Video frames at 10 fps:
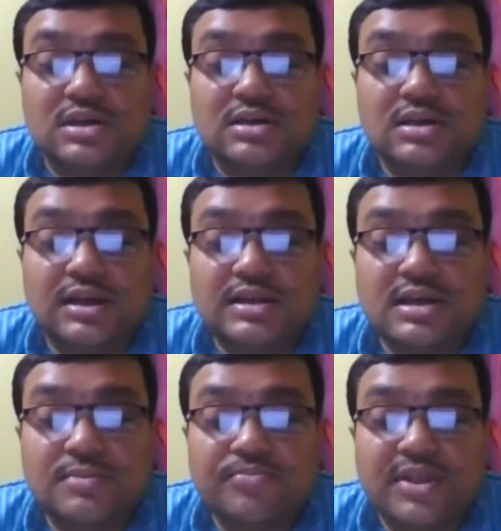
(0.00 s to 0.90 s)

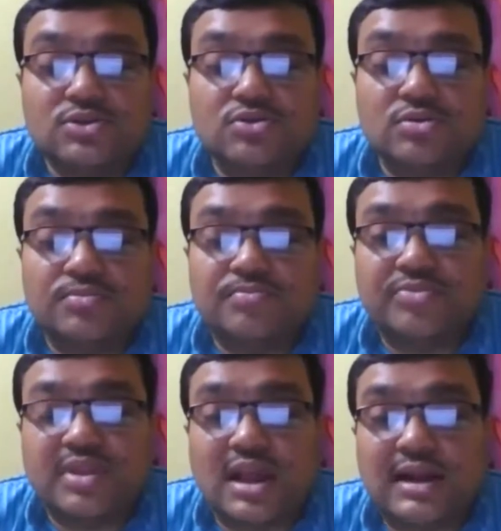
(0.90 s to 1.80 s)
career. So
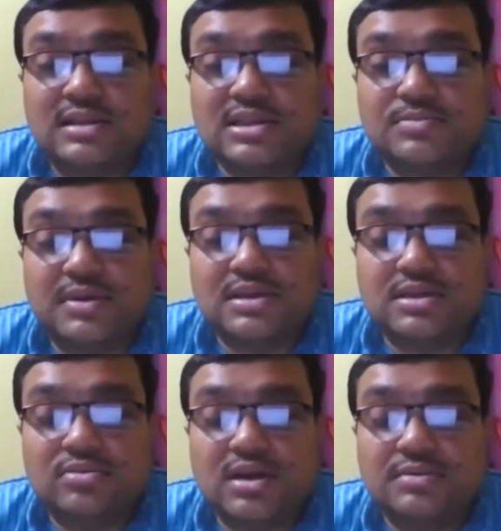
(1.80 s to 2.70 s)
at this
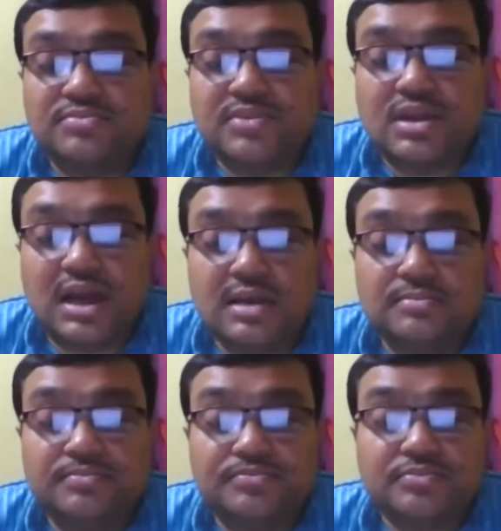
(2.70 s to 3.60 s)
particular
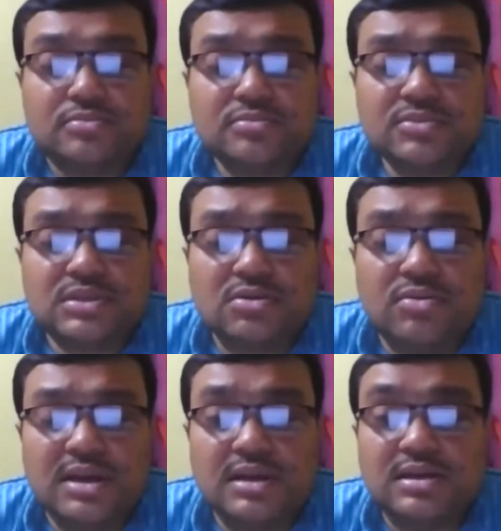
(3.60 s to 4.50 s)
time,
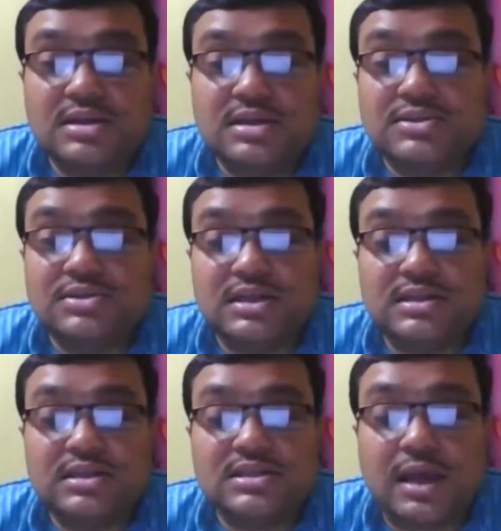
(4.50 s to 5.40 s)
when his
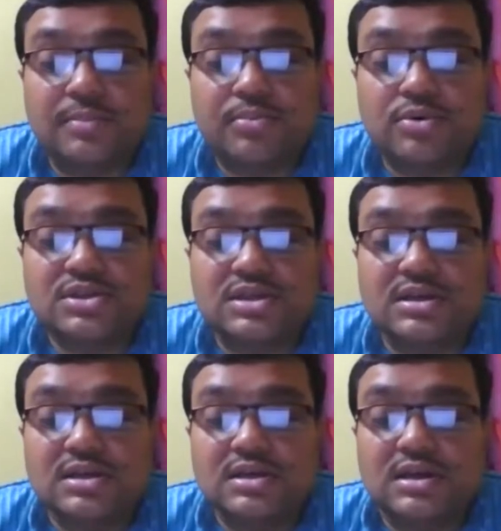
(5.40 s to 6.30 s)
death is
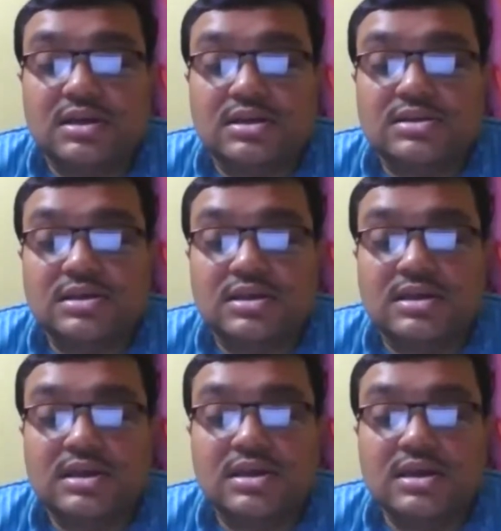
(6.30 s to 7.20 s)
approaching, so
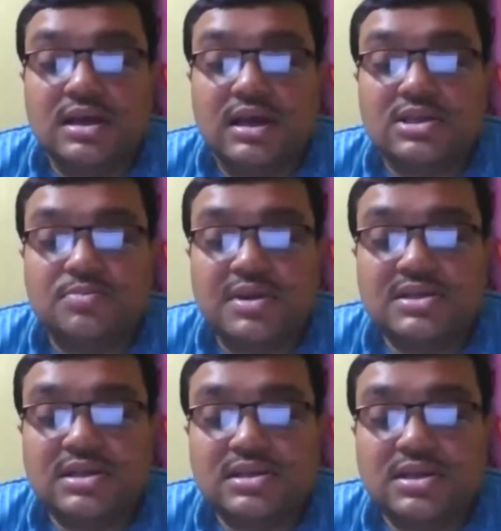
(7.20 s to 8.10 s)
he
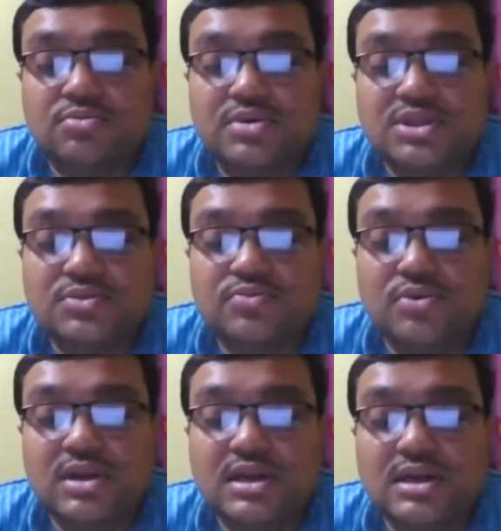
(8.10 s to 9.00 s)
expresses a
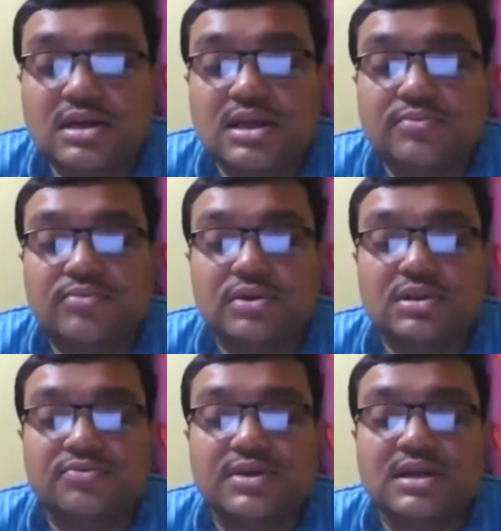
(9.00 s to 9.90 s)
wistful yearning for
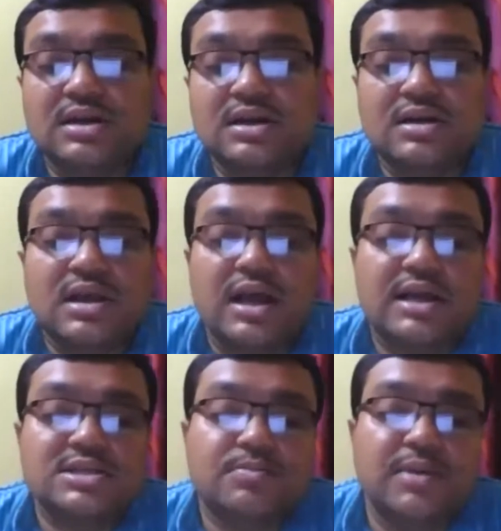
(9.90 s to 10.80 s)
the vigor
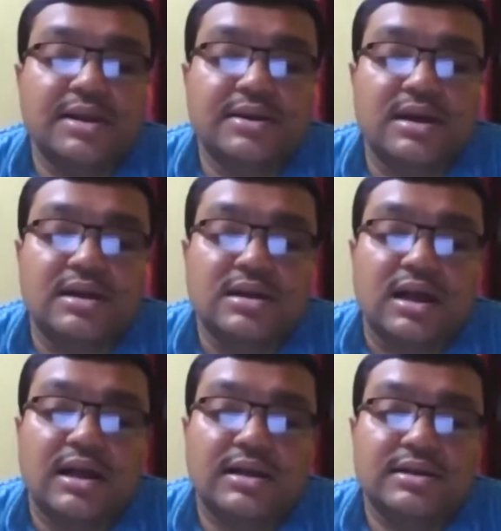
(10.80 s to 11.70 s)
and splendor,
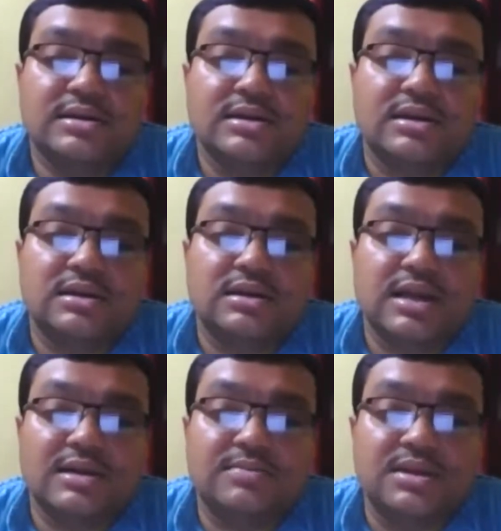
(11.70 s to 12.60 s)
and
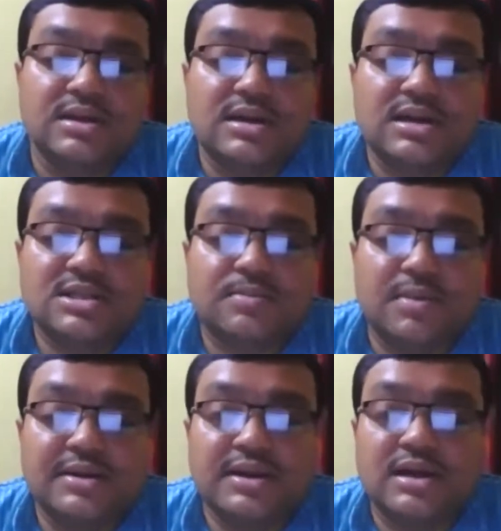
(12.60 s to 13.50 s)
that vigor and
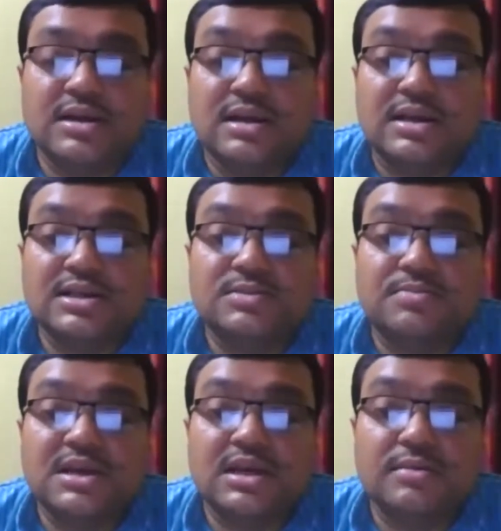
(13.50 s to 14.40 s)
splendor is
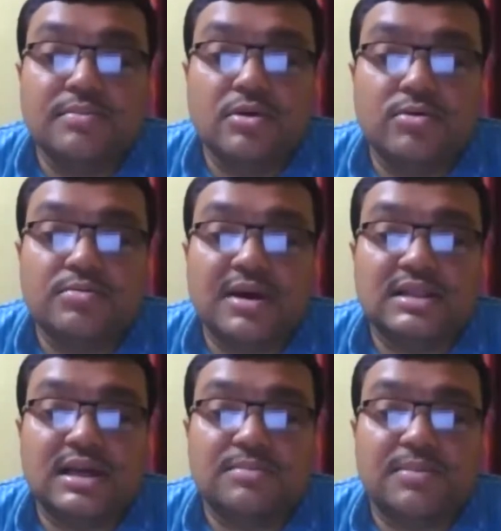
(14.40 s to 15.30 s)
being imbued by
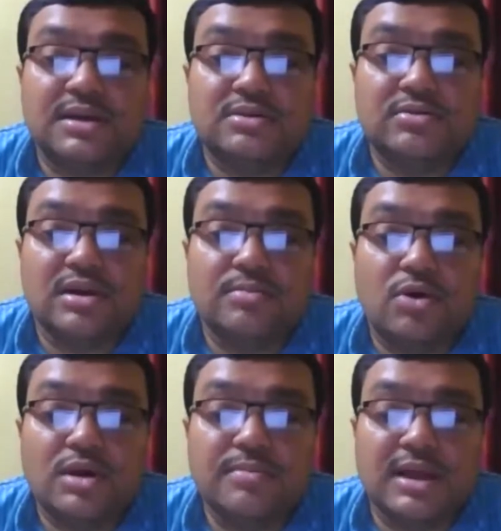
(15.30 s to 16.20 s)
that particular
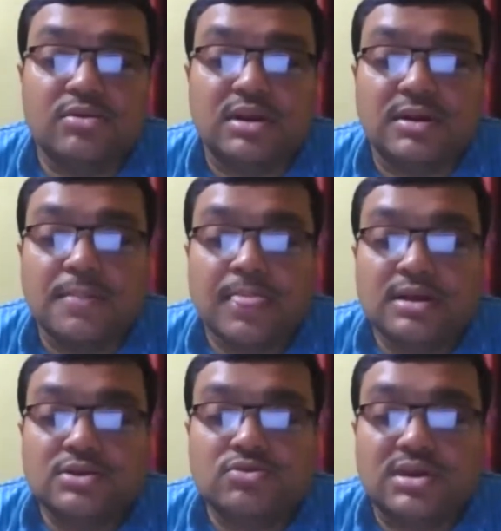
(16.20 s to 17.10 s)
boy Manoli.
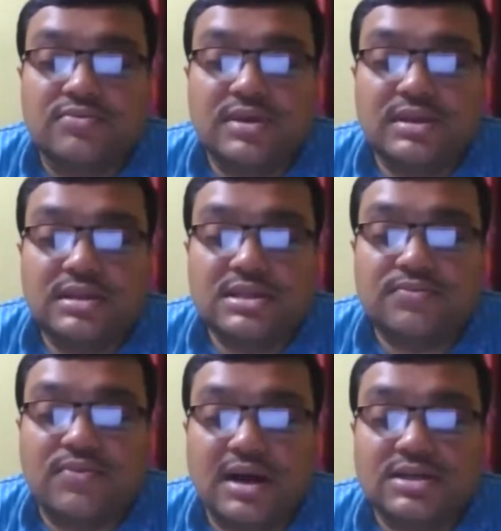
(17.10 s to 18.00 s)
So even this
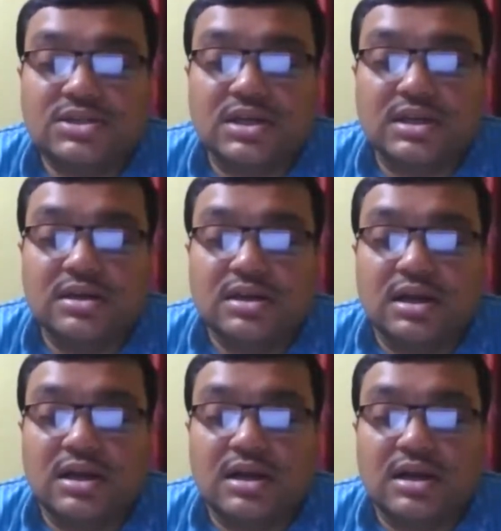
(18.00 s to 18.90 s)
function,
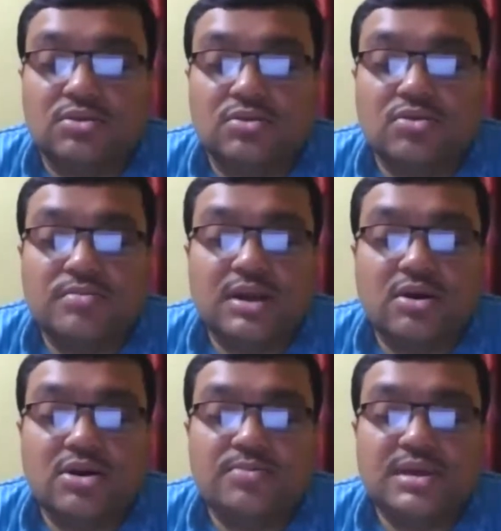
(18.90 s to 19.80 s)
though may
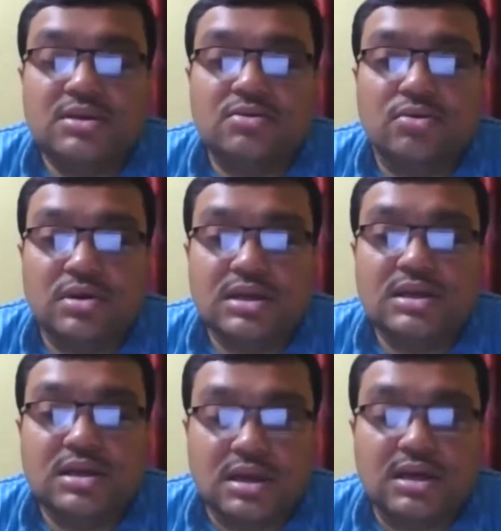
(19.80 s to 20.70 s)
not be
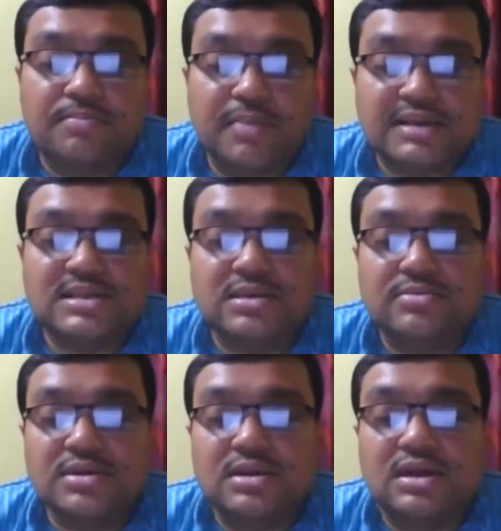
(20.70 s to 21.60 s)
wholly
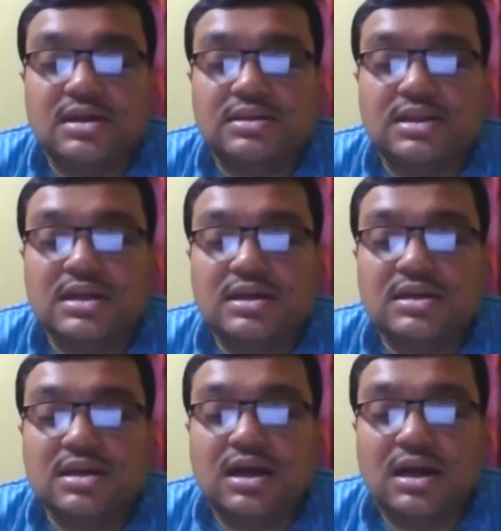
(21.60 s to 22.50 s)
passive, they are
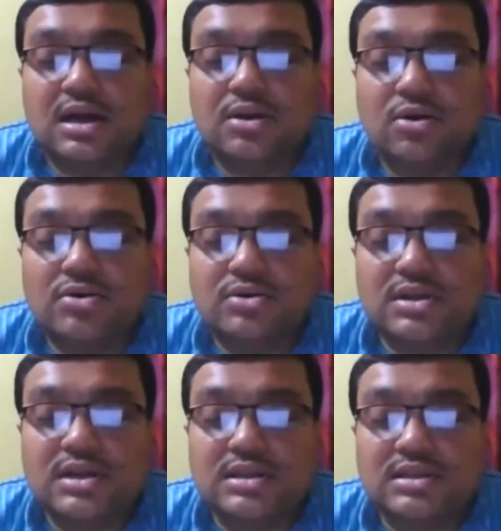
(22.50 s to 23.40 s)

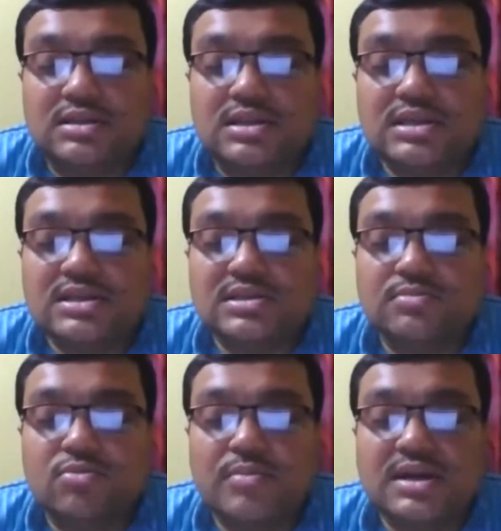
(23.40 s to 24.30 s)
not in these
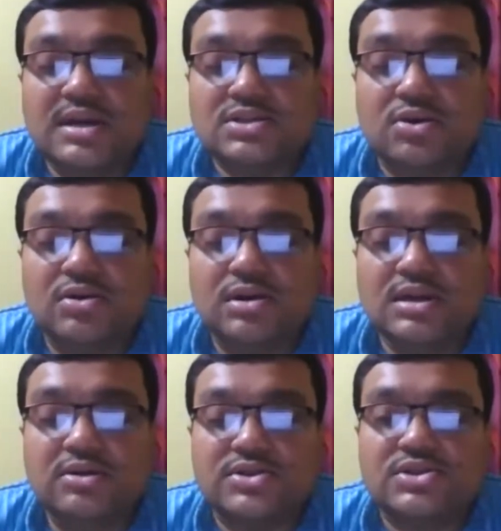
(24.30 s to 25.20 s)
moments
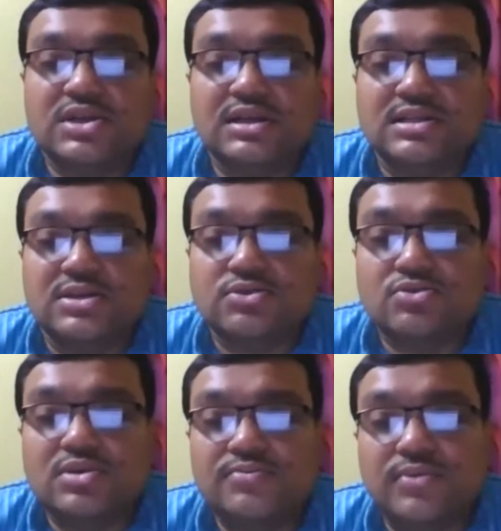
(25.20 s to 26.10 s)
only nostalgia. So if